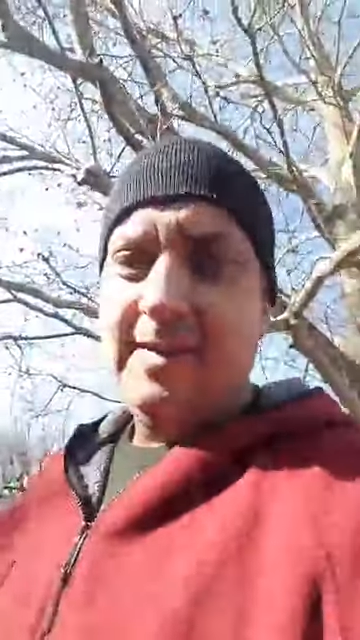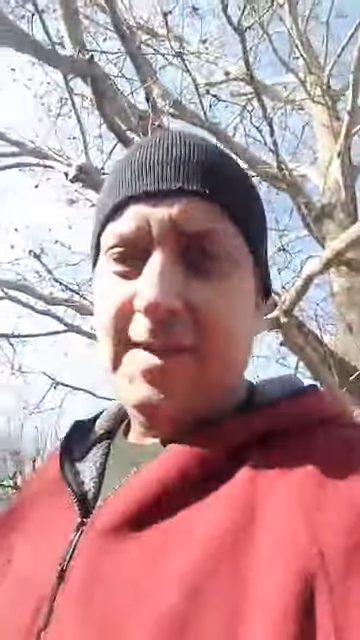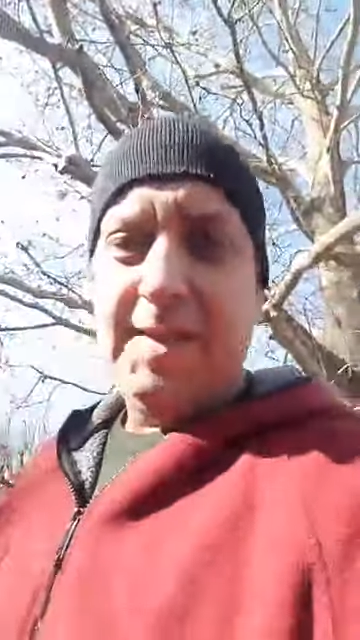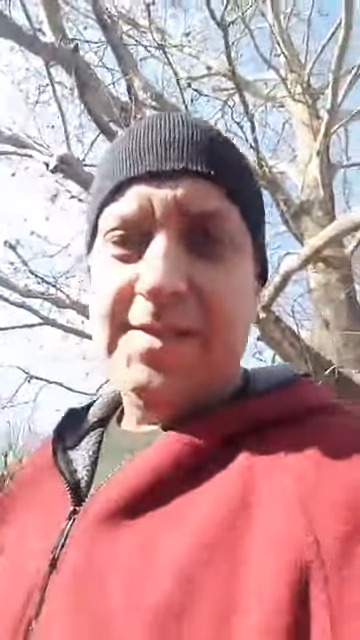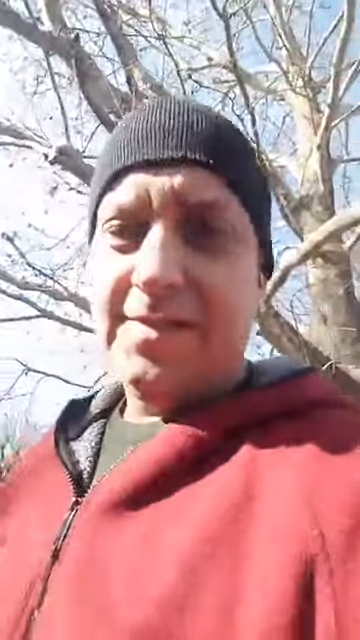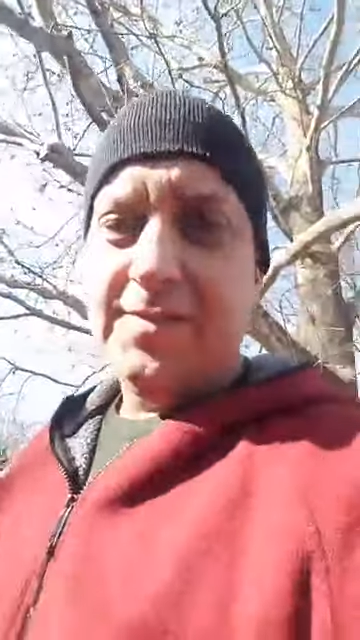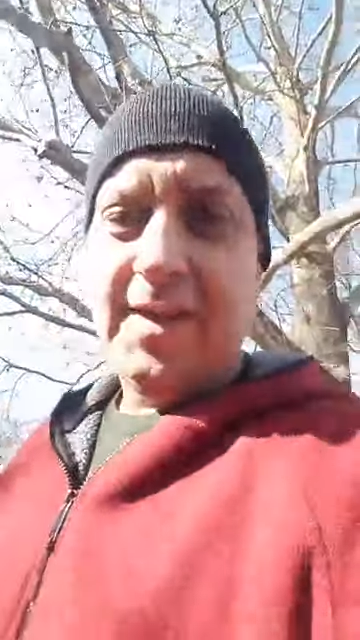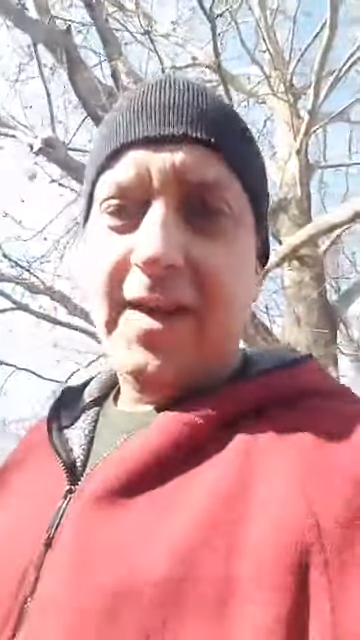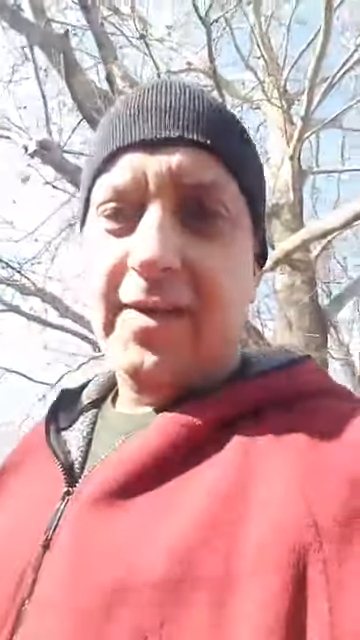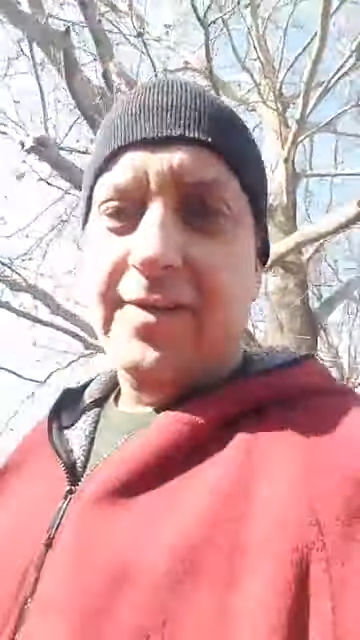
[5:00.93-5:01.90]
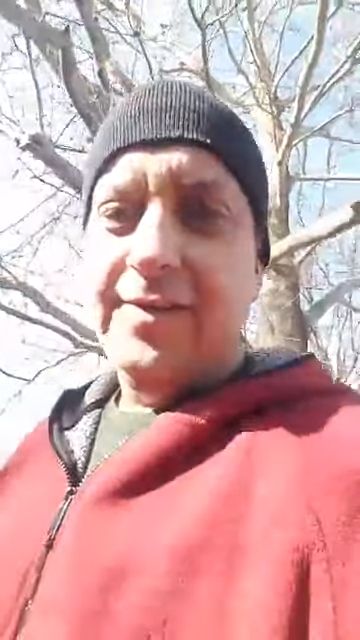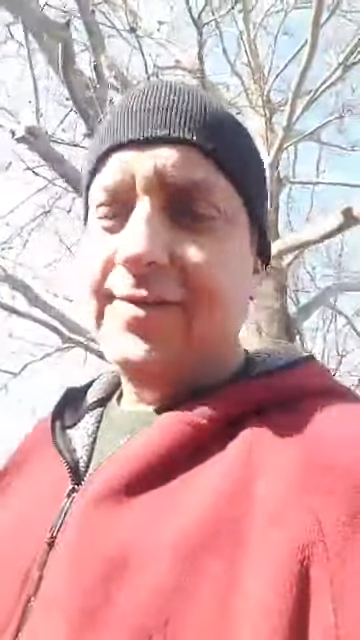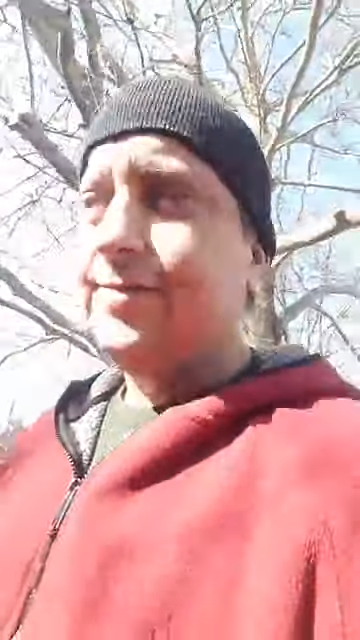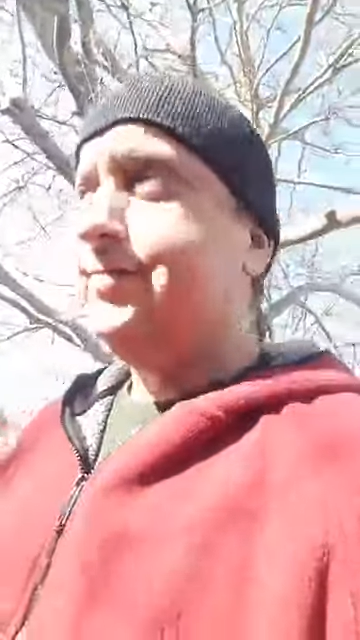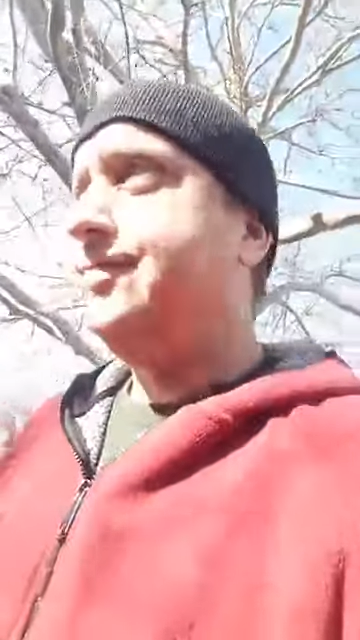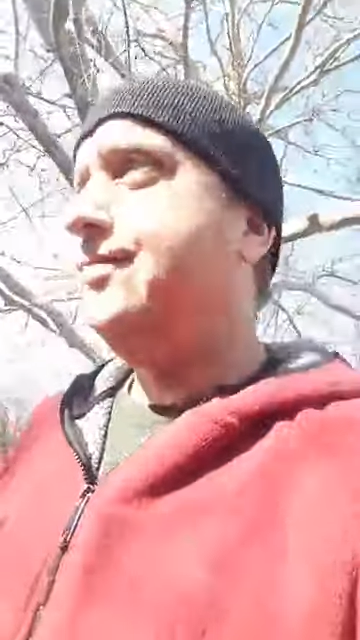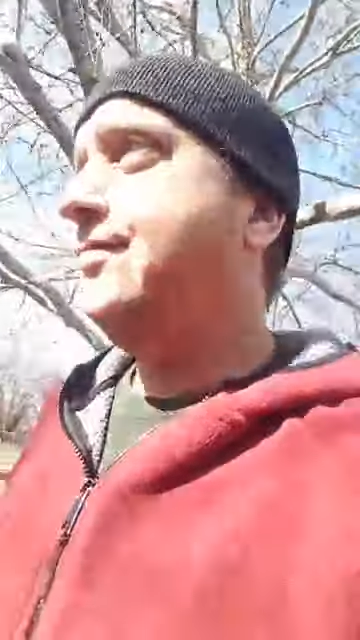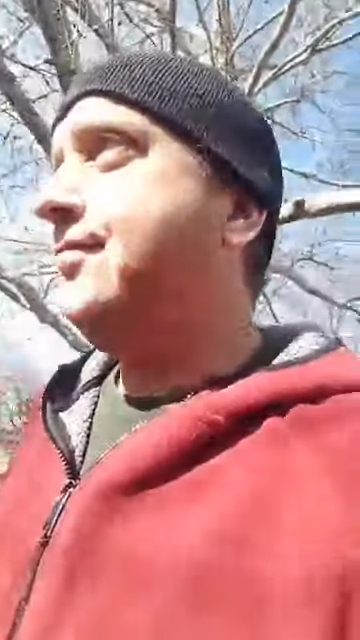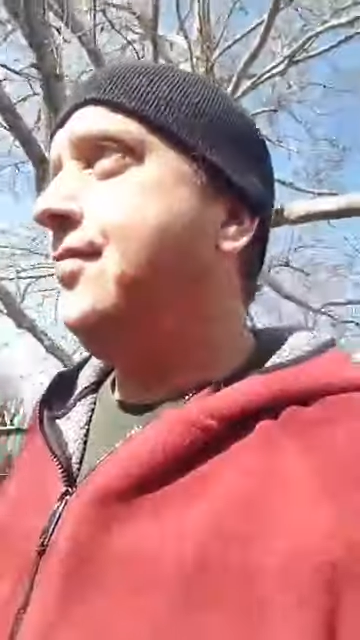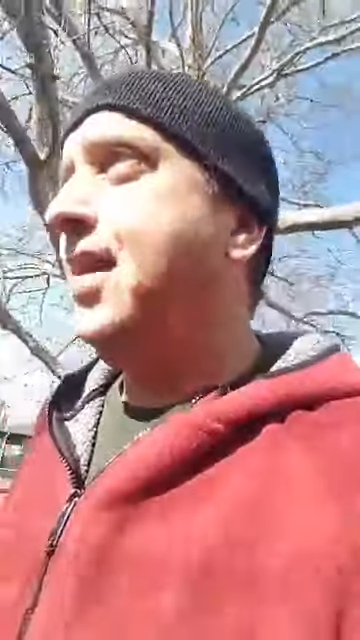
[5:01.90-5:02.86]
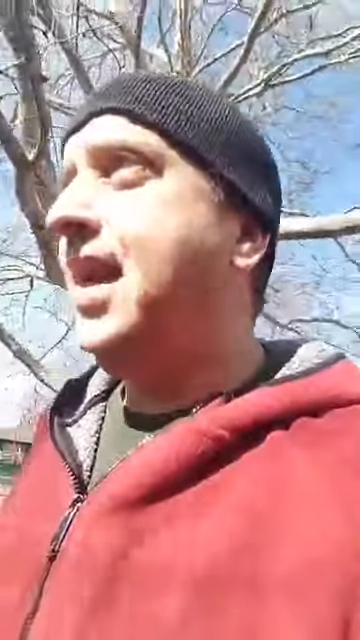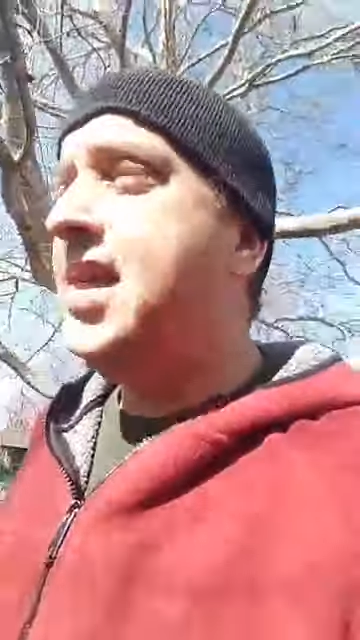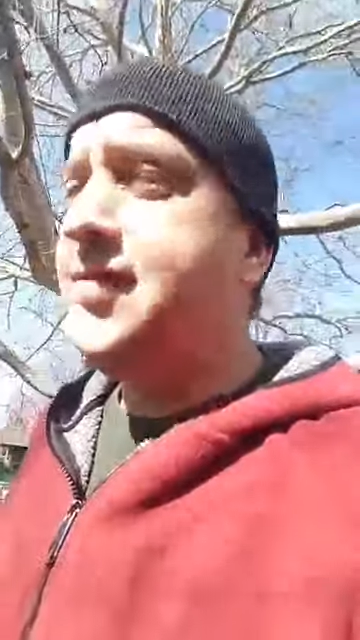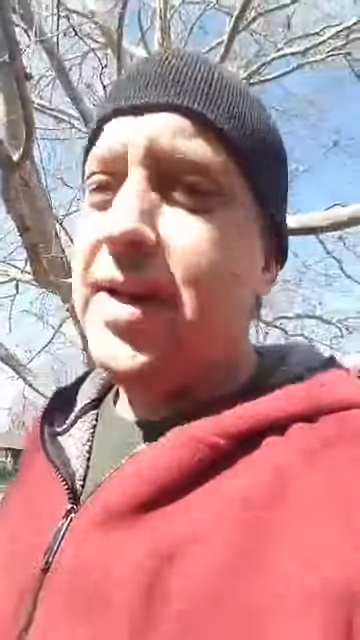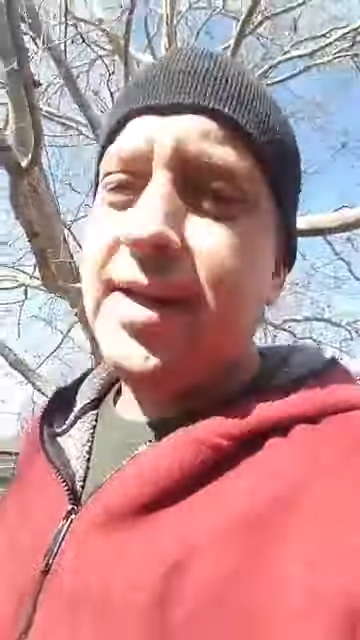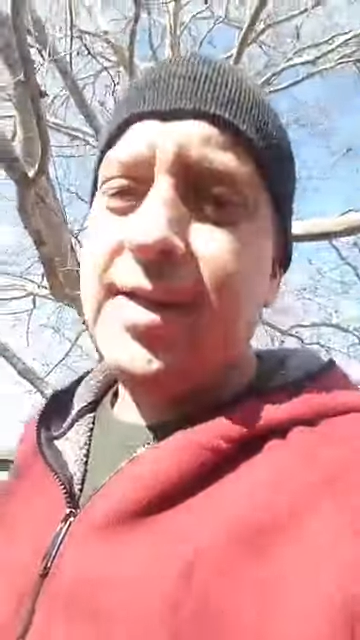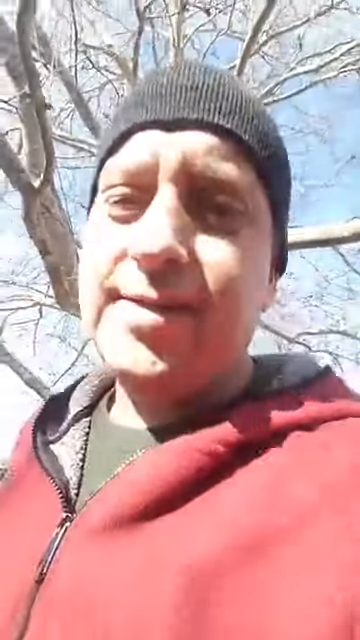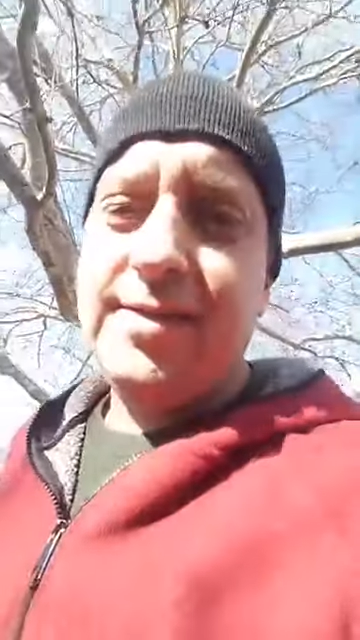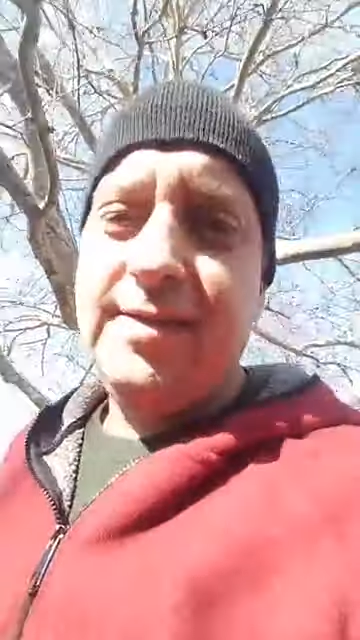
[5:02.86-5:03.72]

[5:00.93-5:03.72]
that means there's air. HVAC